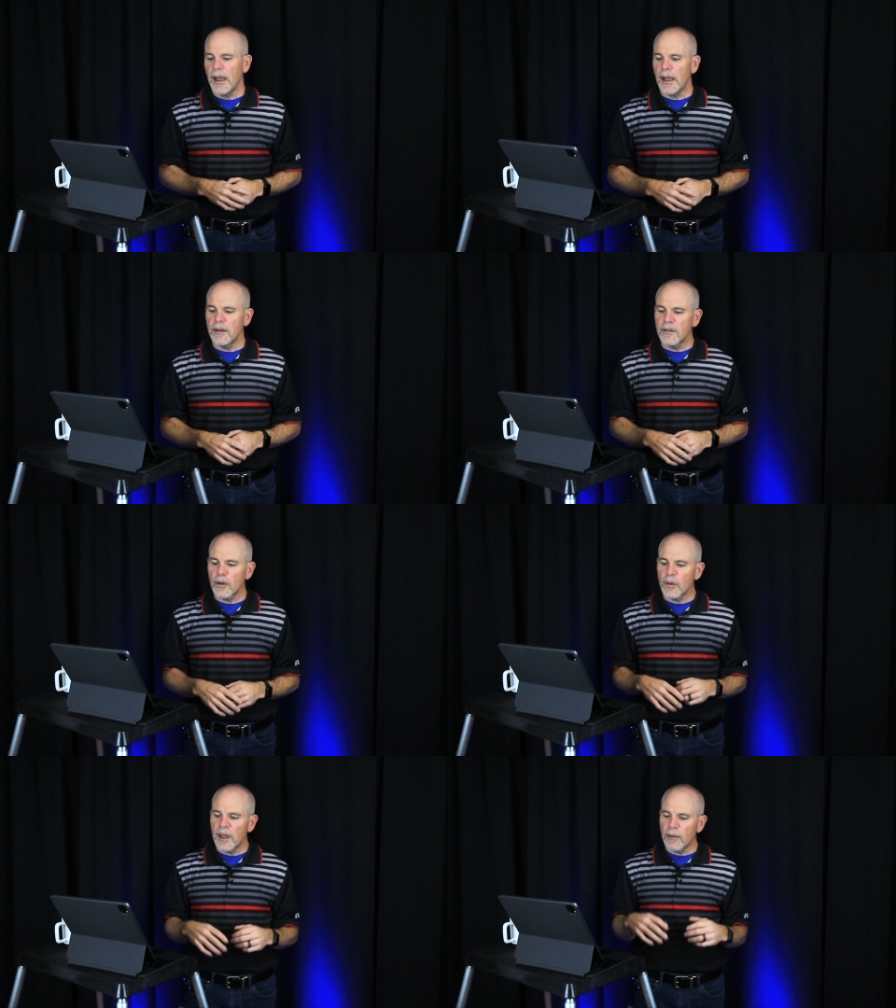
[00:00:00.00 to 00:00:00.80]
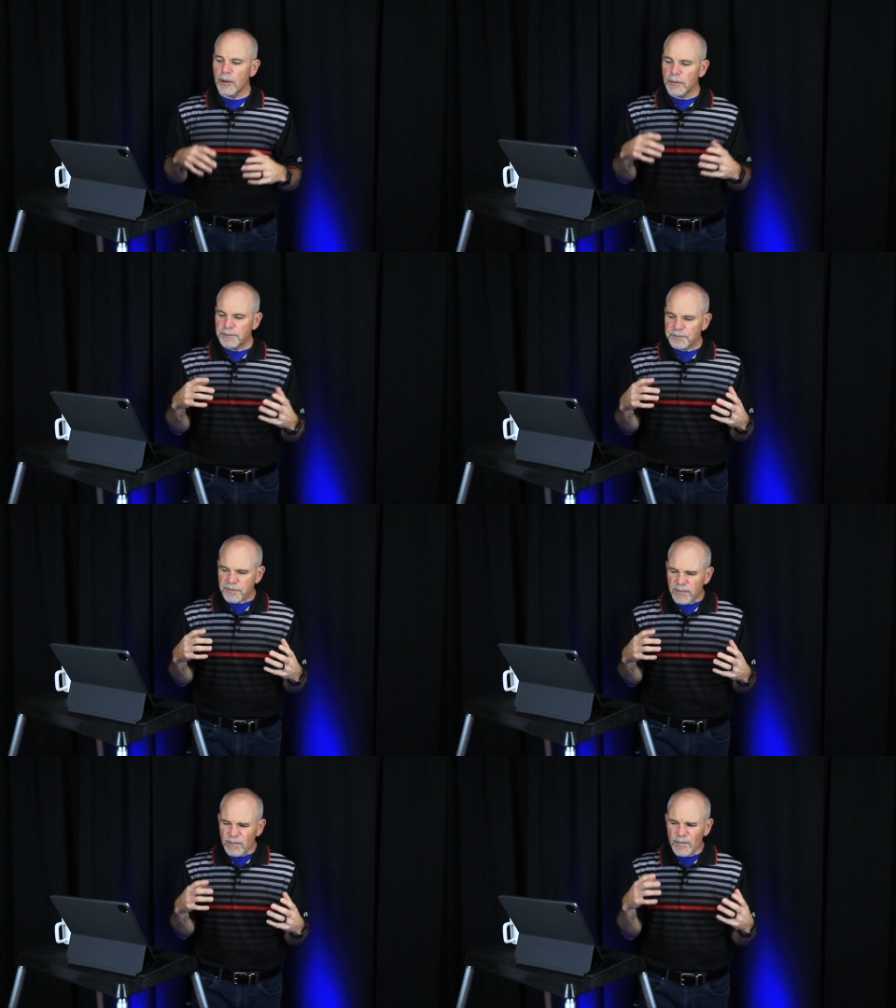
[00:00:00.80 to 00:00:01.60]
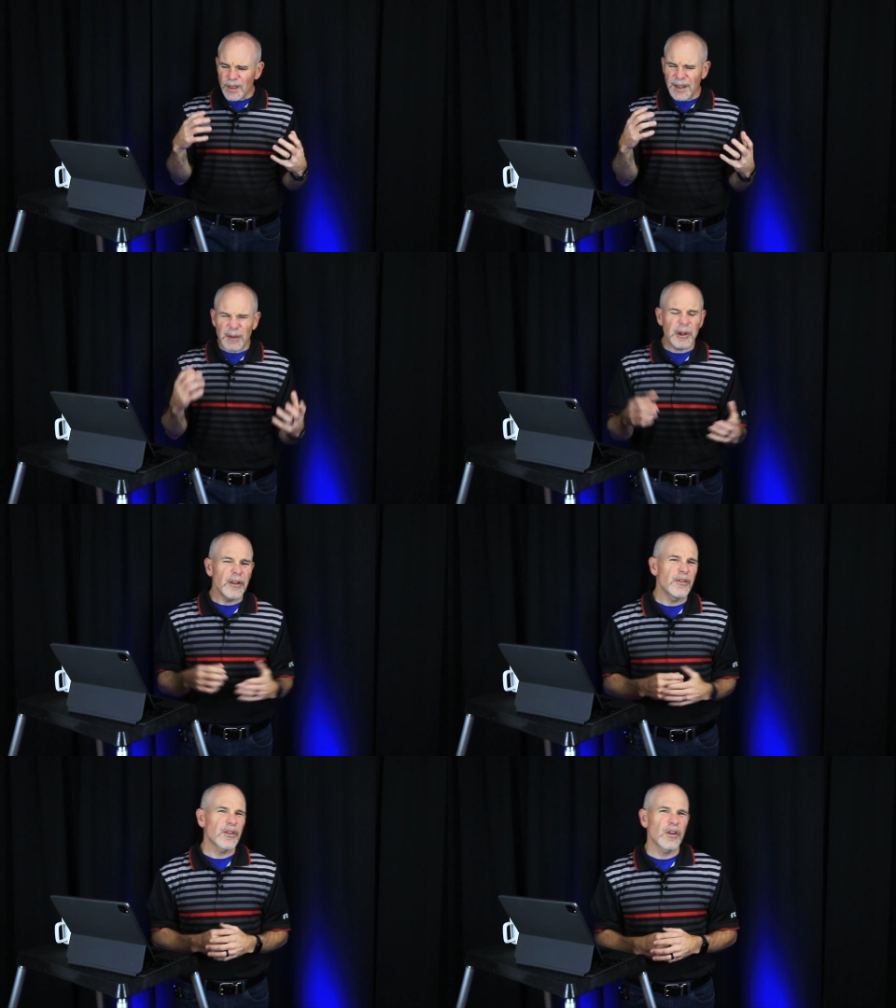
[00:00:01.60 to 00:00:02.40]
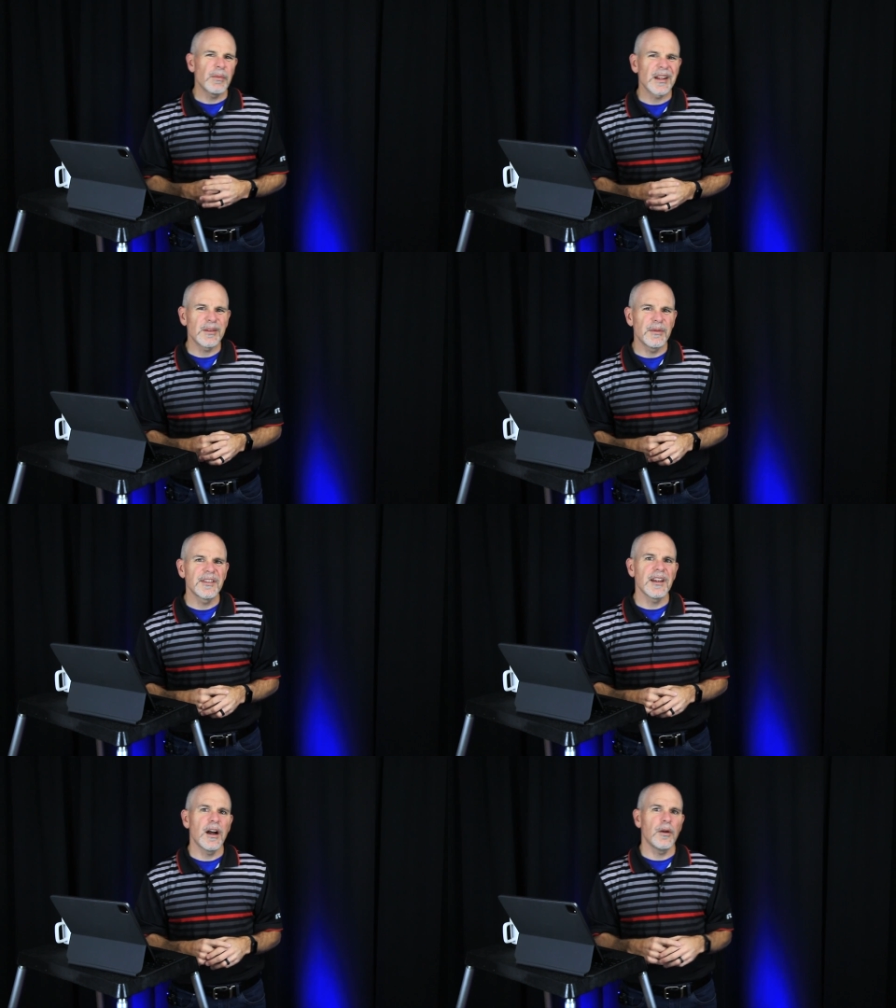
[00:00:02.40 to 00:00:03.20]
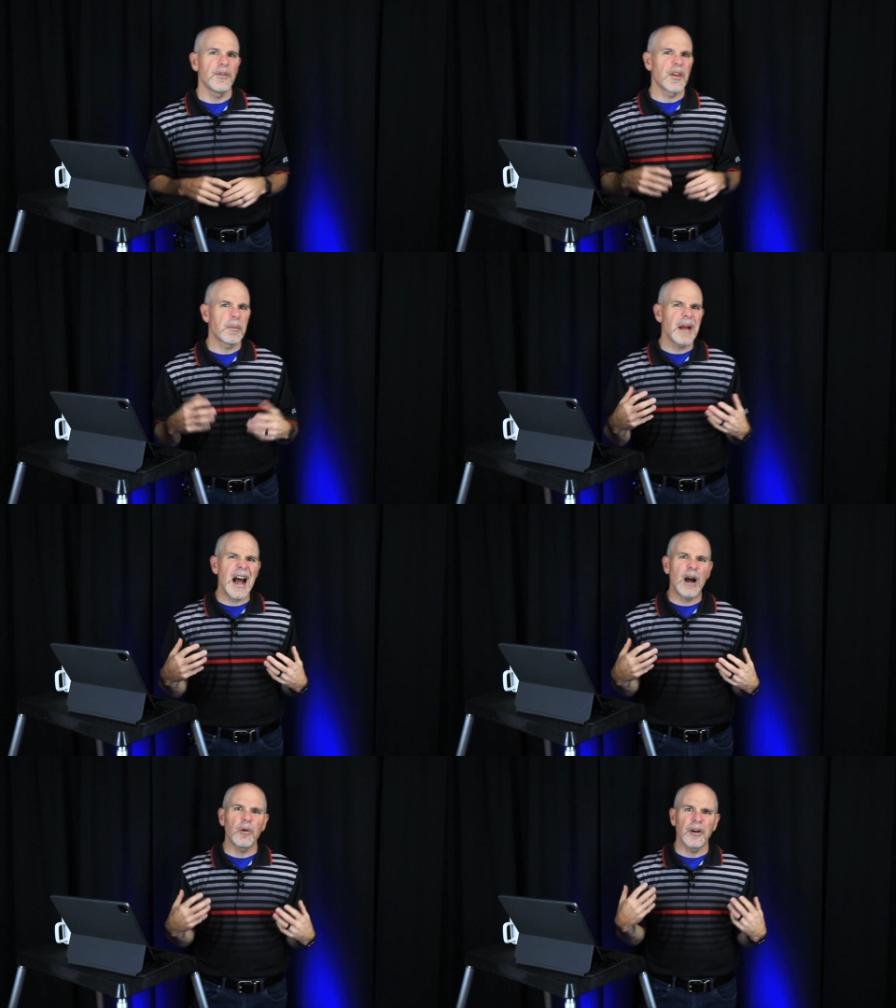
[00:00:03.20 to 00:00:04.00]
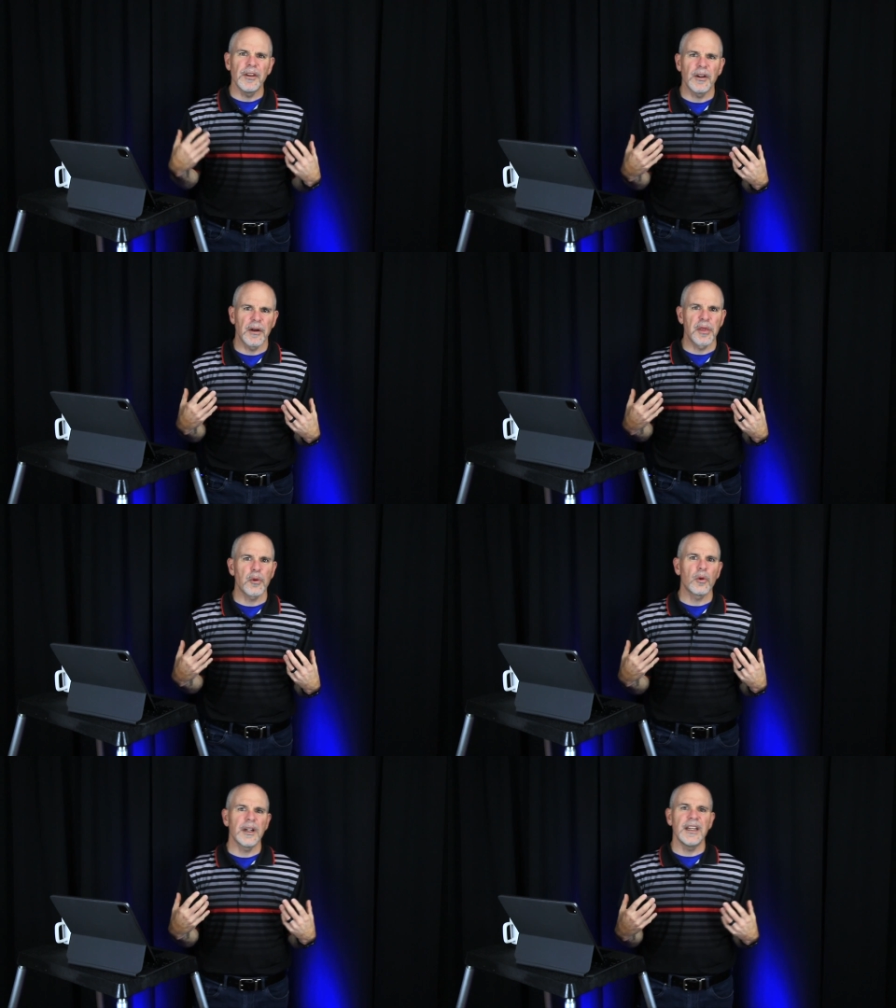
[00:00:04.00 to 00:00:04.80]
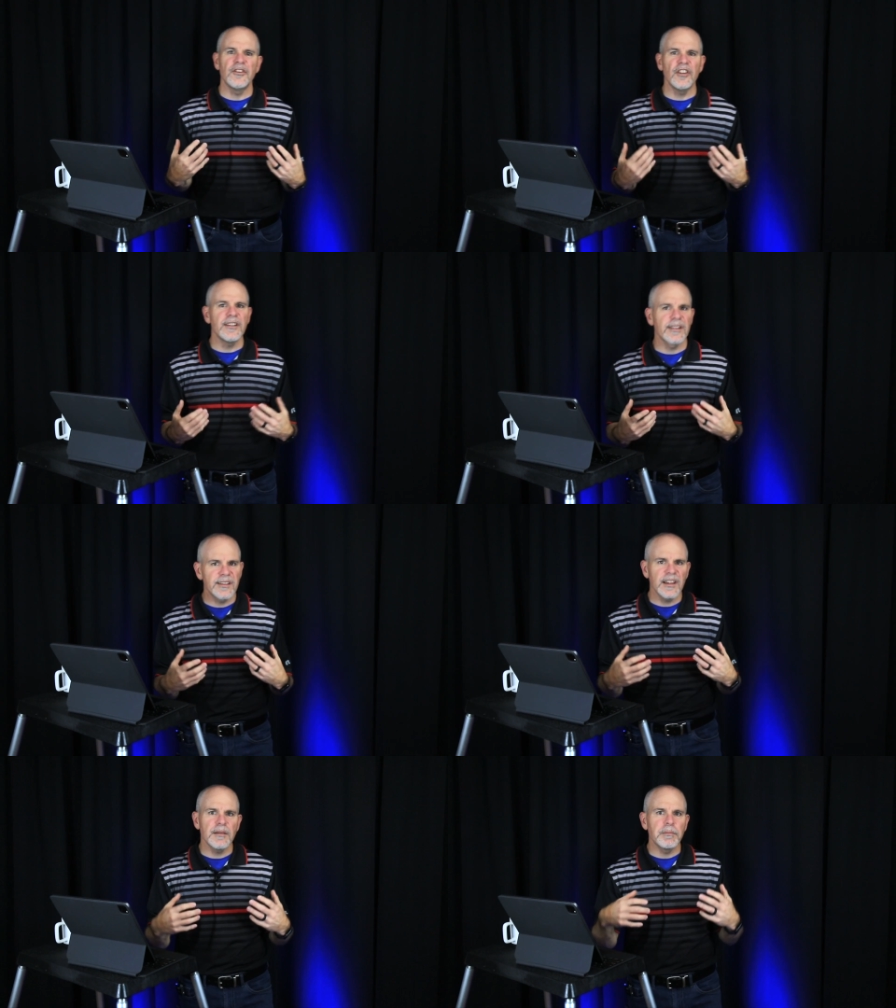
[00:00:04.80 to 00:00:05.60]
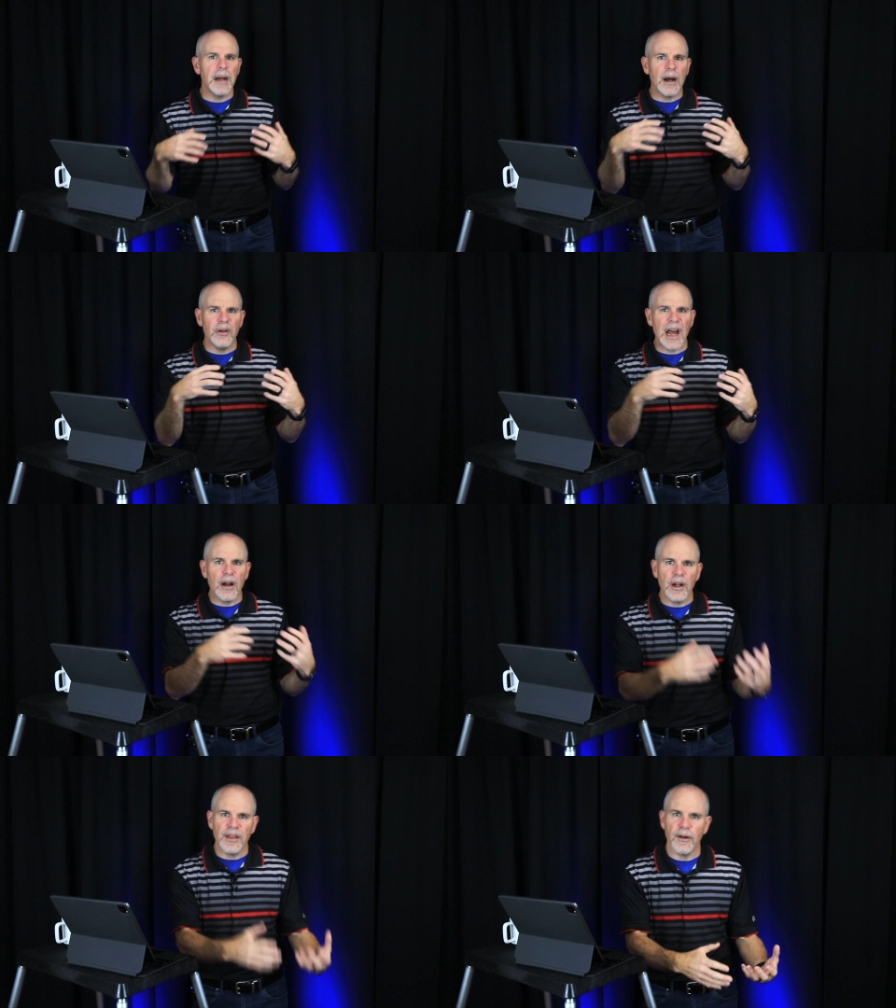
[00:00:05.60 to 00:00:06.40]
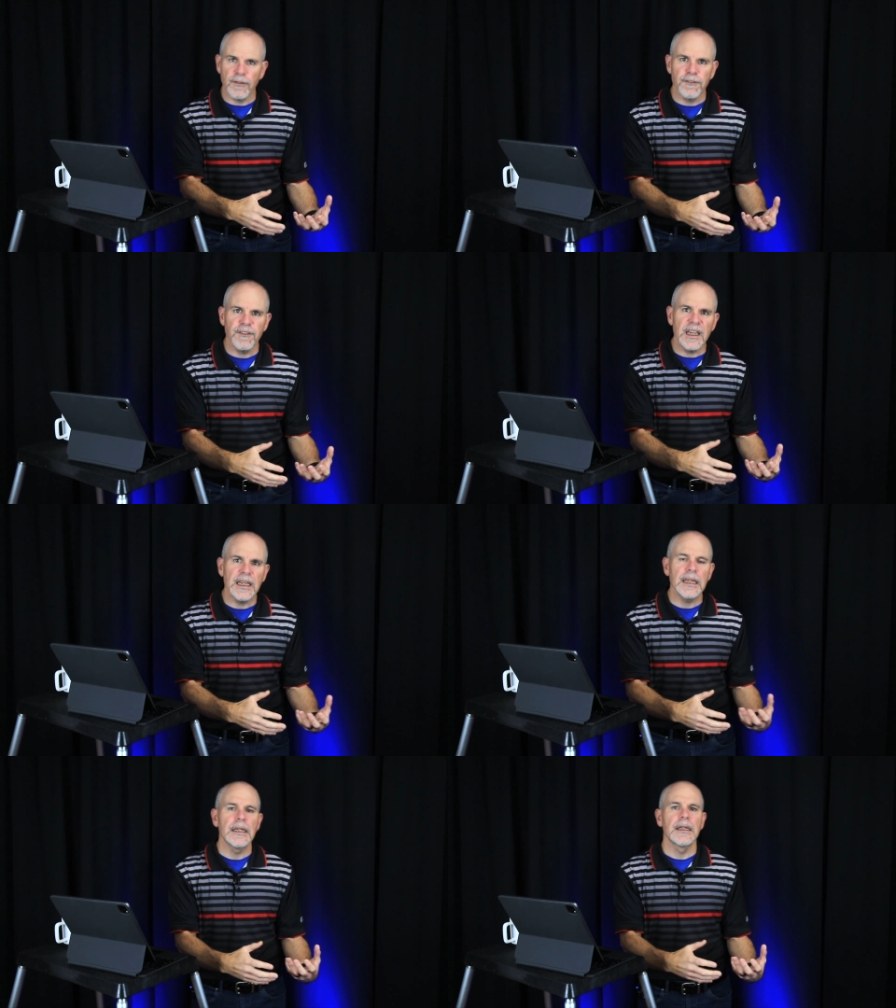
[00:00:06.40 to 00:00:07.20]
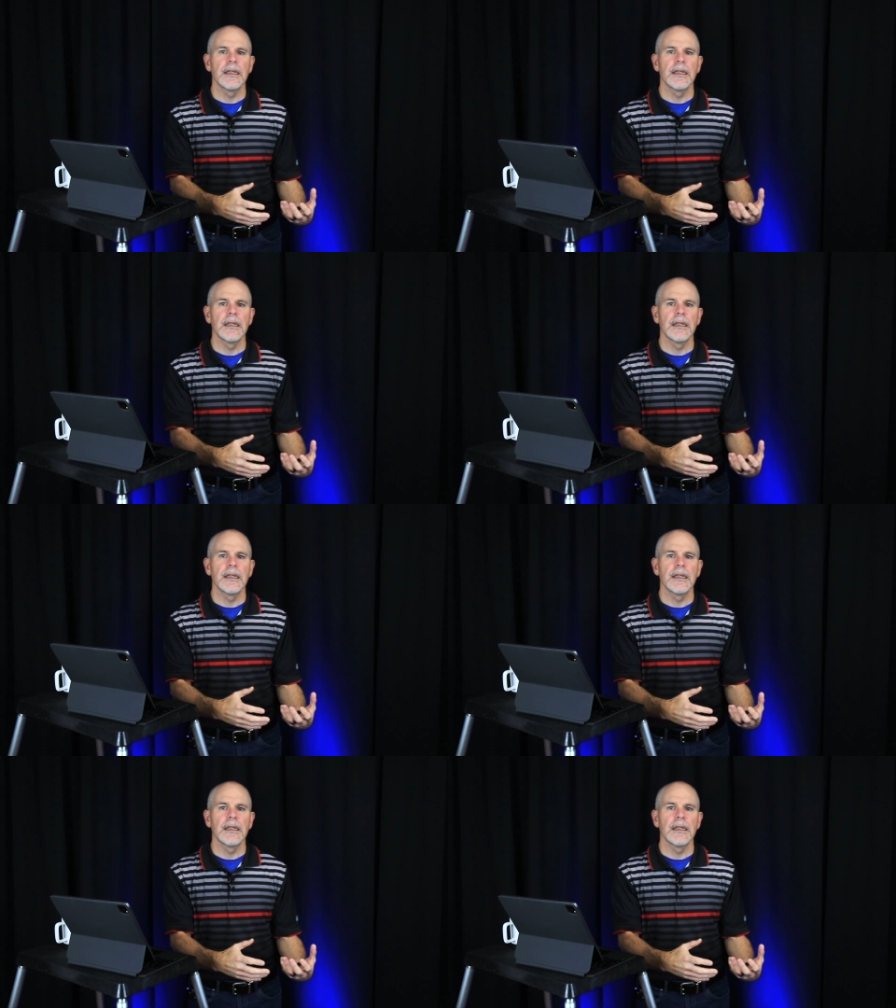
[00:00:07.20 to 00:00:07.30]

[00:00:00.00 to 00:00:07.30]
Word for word: And so they were they were concerned about themselves, their power, and their authority, and Jesus didn't bow down at their feet.